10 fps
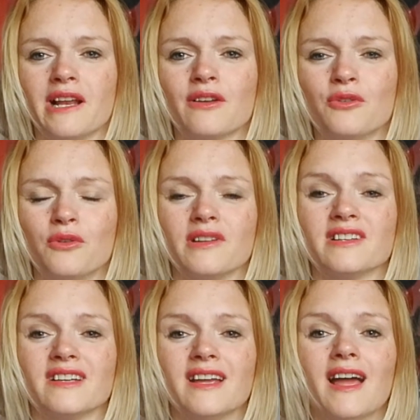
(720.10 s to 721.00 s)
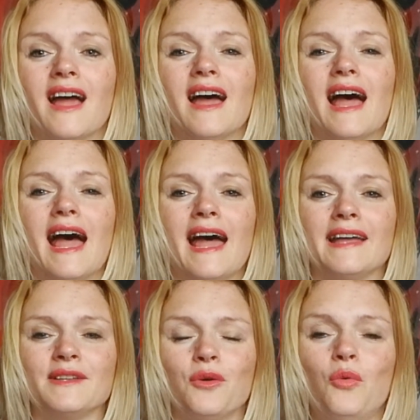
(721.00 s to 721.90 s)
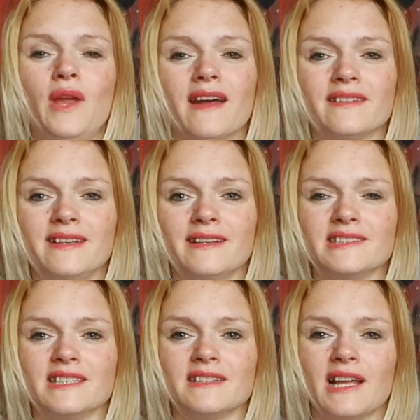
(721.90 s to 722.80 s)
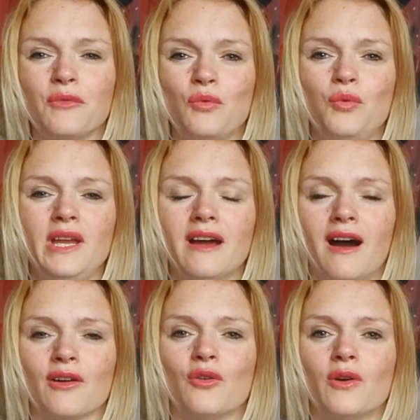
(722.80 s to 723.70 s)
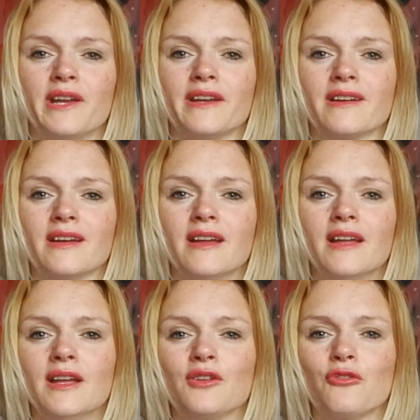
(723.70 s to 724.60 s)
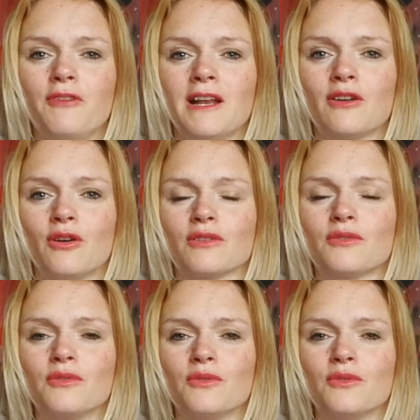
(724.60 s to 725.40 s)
good. And we are thinking that we are going to feel good